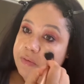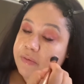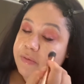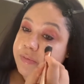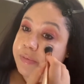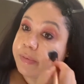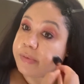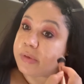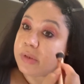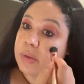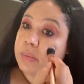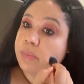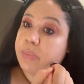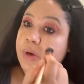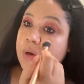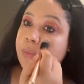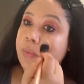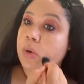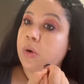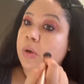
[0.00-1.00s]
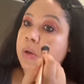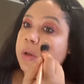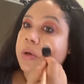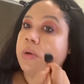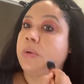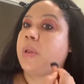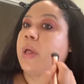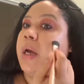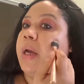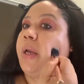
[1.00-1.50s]
for some people who
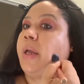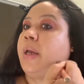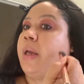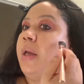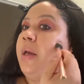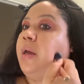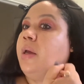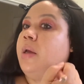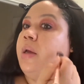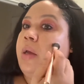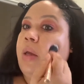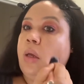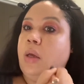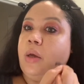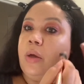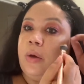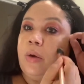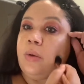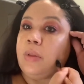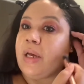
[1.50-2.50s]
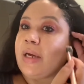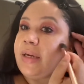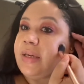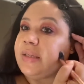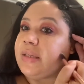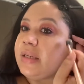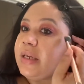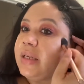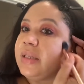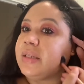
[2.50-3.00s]
like a
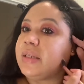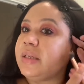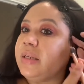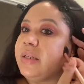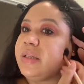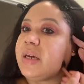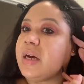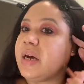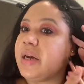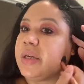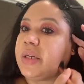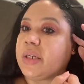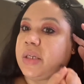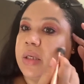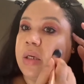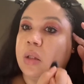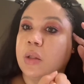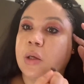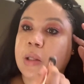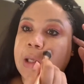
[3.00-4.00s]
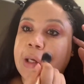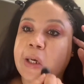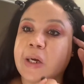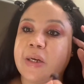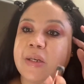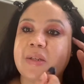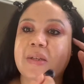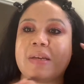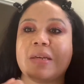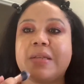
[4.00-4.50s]
skin tint to actually look like a
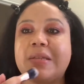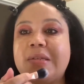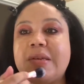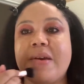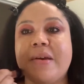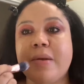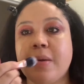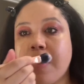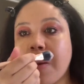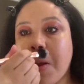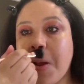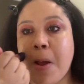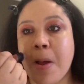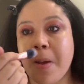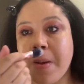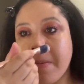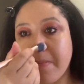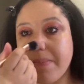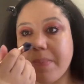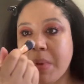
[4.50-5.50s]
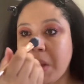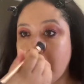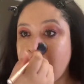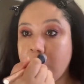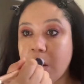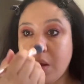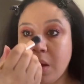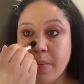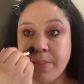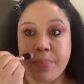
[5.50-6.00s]
skin tint.
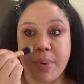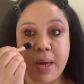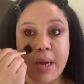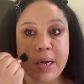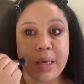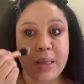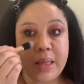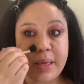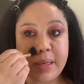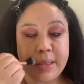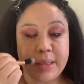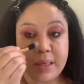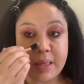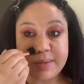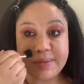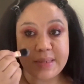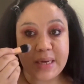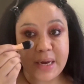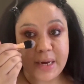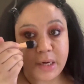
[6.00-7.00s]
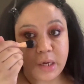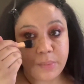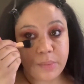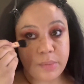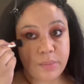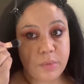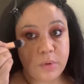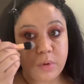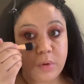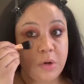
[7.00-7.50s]
But I like a tiny bit
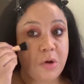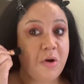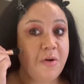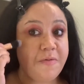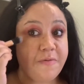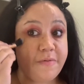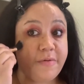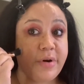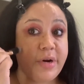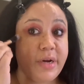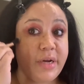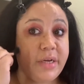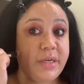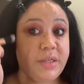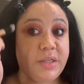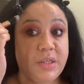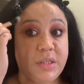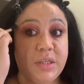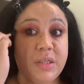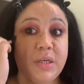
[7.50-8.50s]
more coverage.